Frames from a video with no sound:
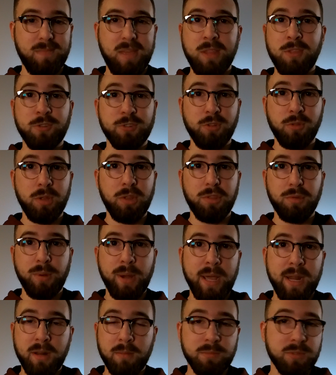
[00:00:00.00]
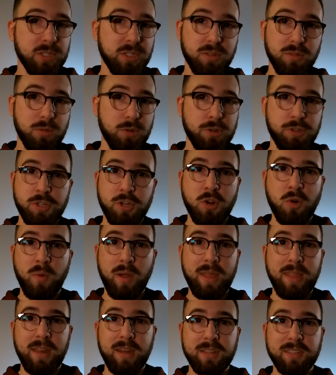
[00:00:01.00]
and there's only three items. There's no
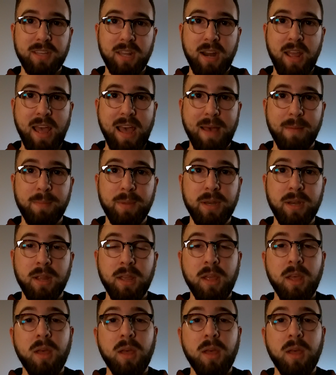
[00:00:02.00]
way that it's going to happen.